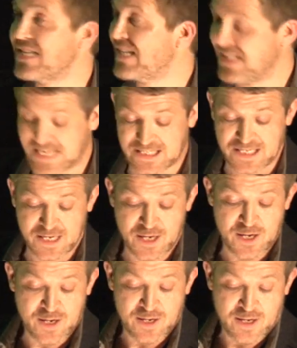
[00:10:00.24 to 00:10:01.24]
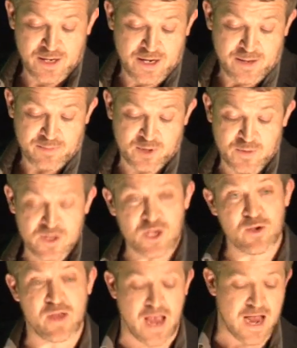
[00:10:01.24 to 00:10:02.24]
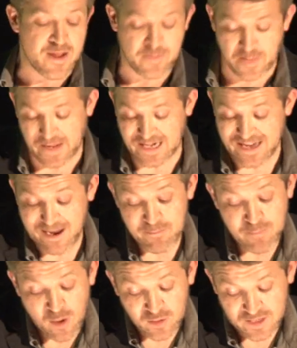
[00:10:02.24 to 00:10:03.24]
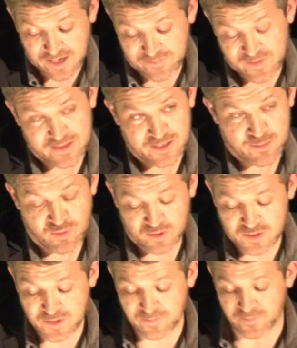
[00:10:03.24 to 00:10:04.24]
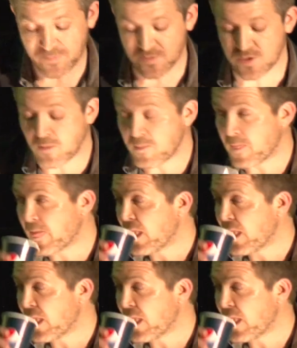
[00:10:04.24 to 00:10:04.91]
and it's set between the UK and Cambodia at this point. So